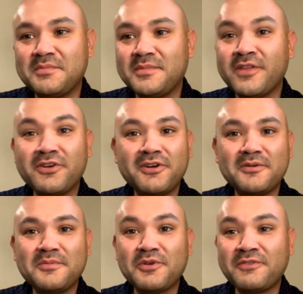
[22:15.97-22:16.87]
other
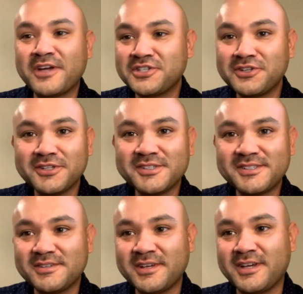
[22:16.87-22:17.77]
professionals,
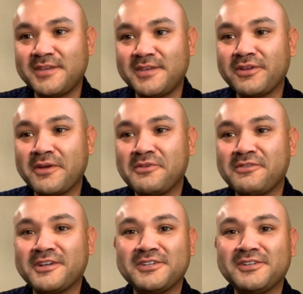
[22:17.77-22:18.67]
healthcare
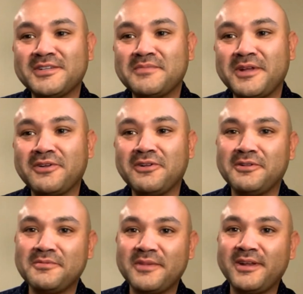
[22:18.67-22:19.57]
professionals and medical
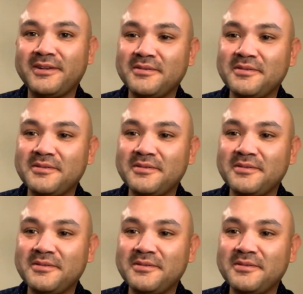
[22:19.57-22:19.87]
and